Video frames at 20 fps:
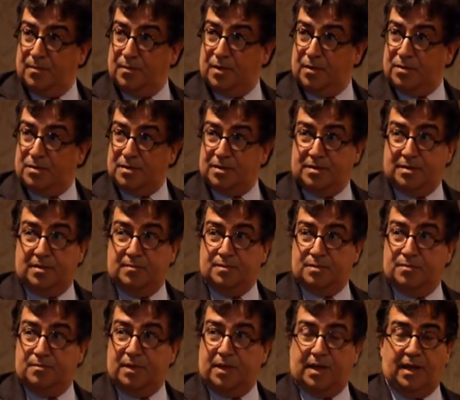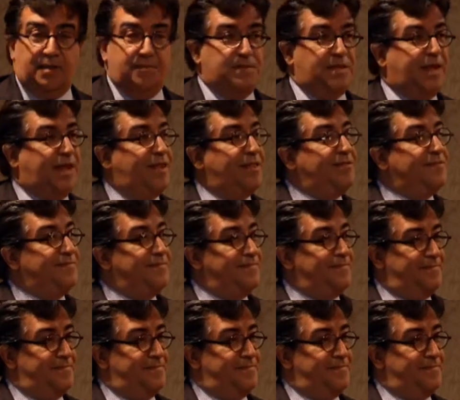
Perot Sustems became Dell.